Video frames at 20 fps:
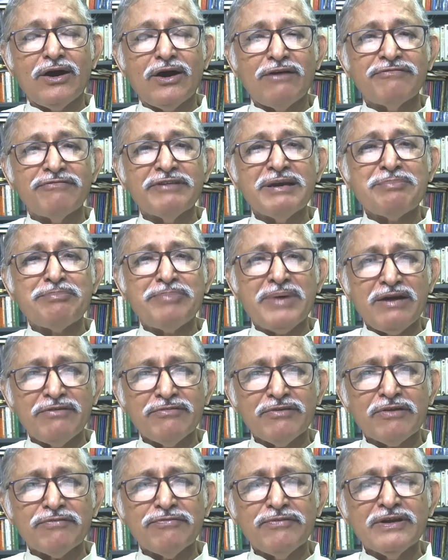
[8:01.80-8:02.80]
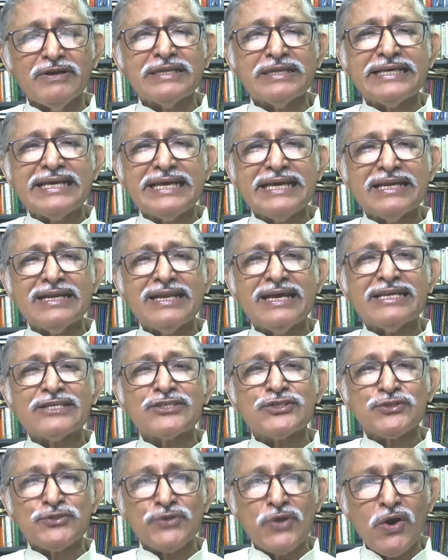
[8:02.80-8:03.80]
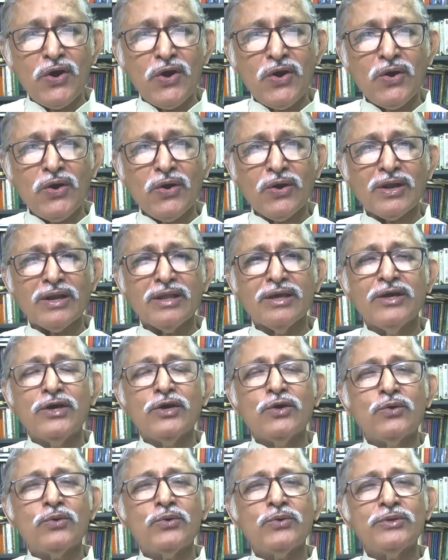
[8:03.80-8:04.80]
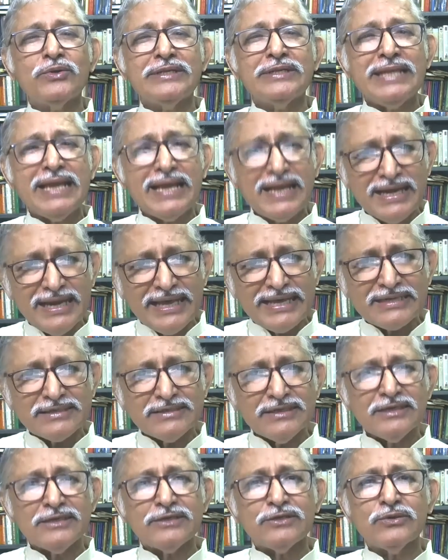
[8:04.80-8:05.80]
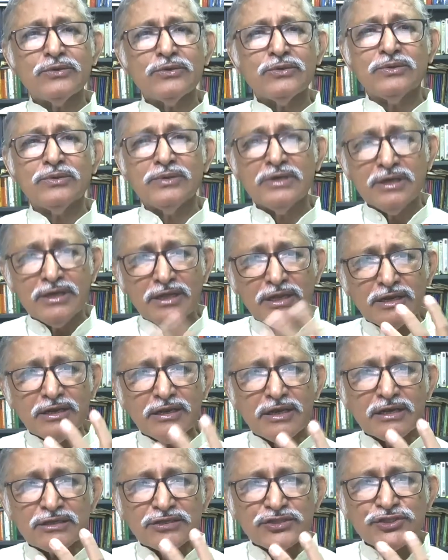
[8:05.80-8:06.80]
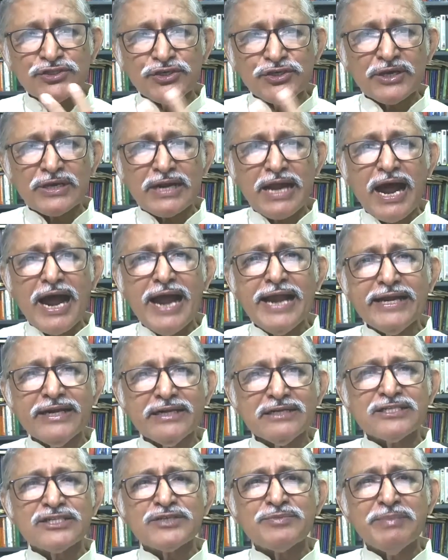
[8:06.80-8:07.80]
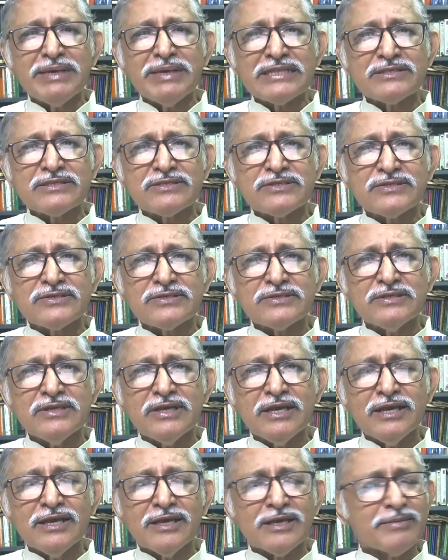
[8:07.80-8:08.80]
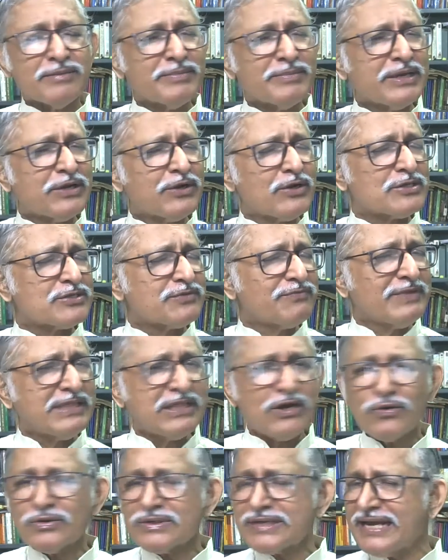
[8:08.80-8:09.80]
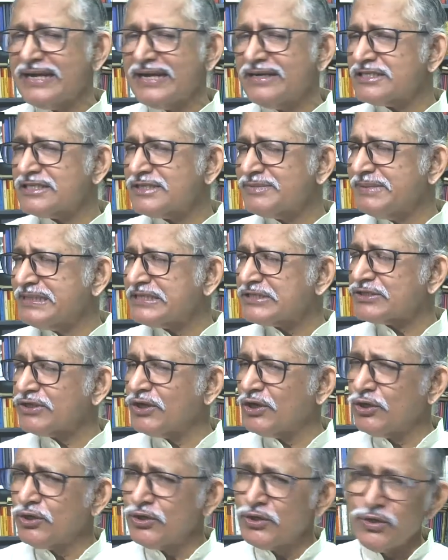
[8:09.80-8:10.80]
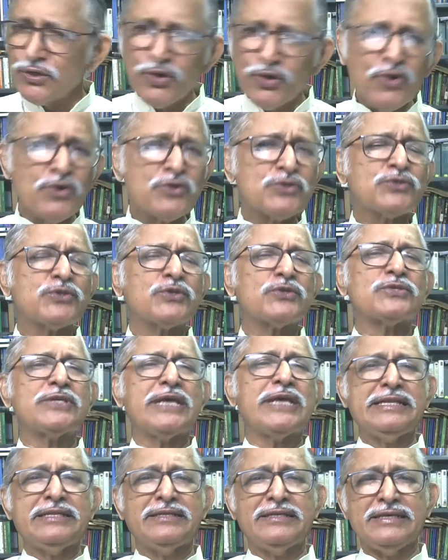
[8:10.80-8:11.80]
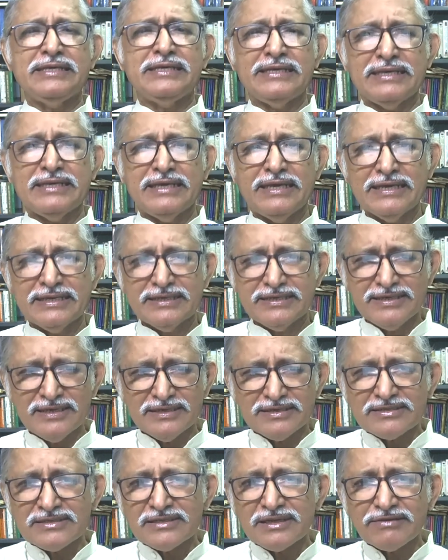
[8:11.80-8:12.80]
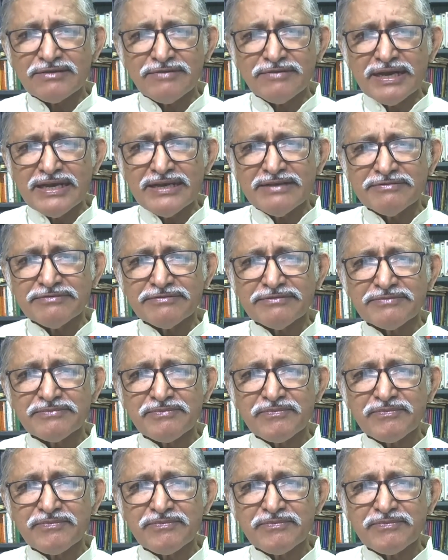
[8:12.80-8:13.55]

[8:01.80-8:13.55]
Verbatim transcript: of a powerful king like Saul, who neglected to nurture ironsmiths? Because without ironsmiths, no society can survive.